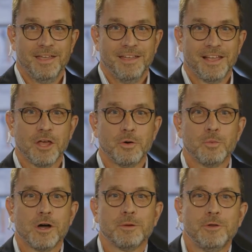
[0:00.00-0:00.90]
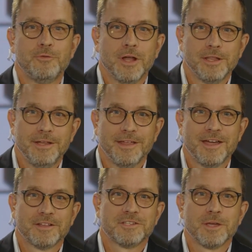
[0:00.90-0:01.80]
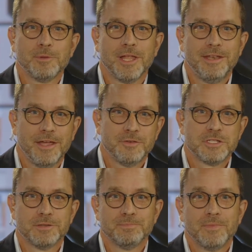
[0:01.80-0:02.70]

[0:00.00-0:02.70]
Hello and welcome to Fidelity Connect. I'm Glenn Davidson.